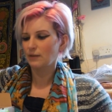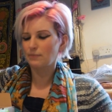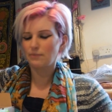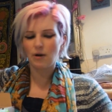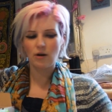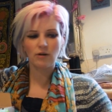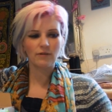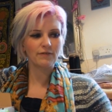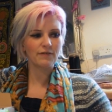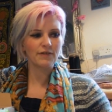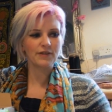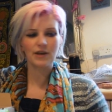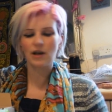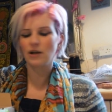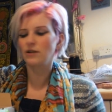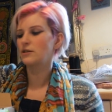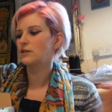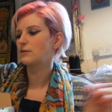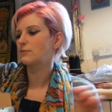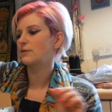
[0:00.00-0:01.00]
More for the
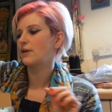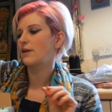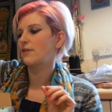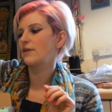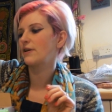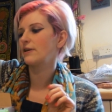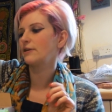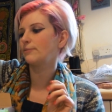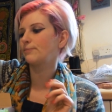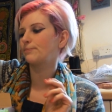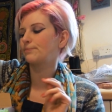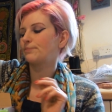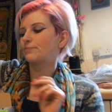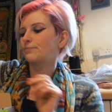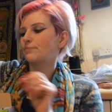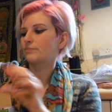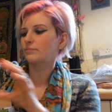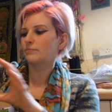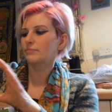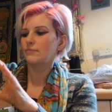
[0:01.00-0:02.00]
older one, I think.
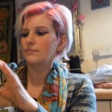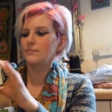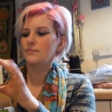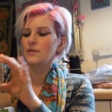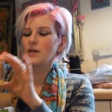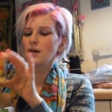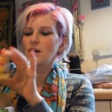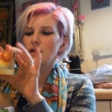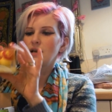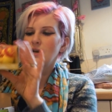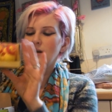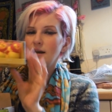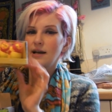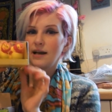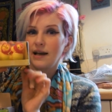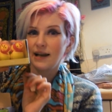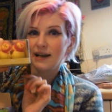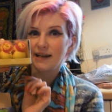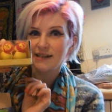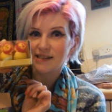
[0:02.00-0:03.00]

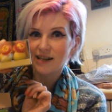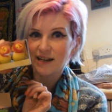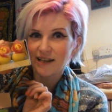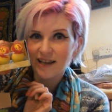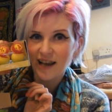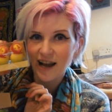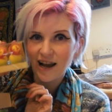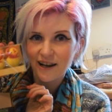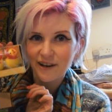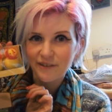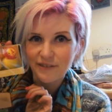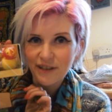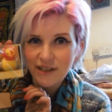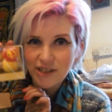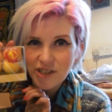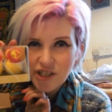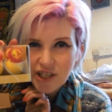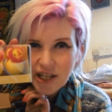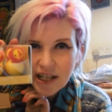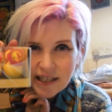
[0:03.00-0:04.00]
Here's a gang of
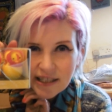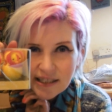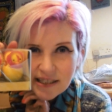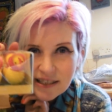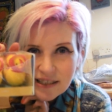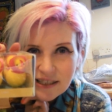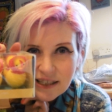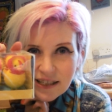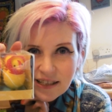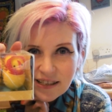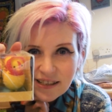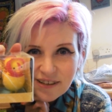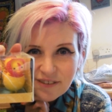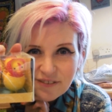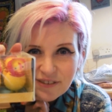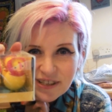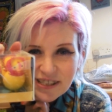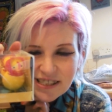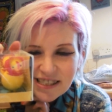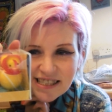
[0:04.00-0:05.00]
little chicks.
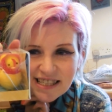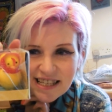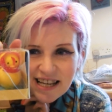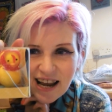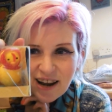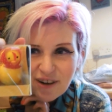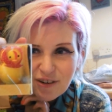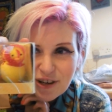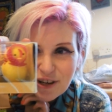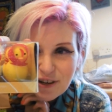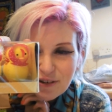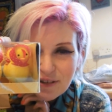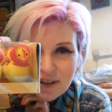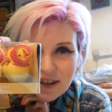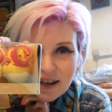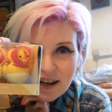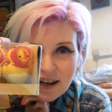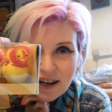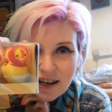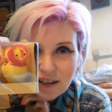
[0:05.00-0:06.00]
If you can see how cute
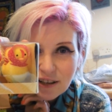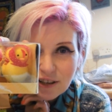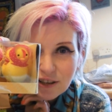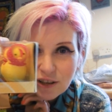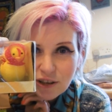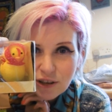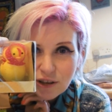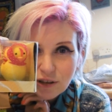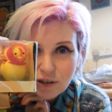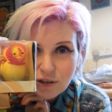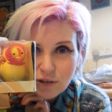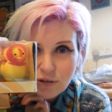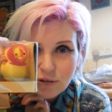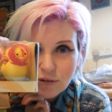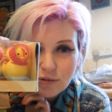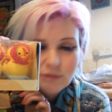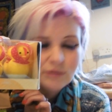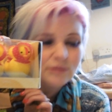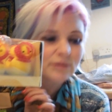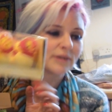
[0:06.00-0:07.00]
they are.
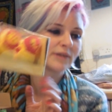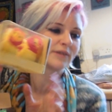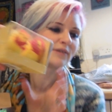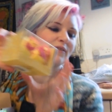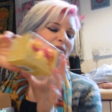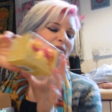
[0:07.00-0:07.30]
Hello.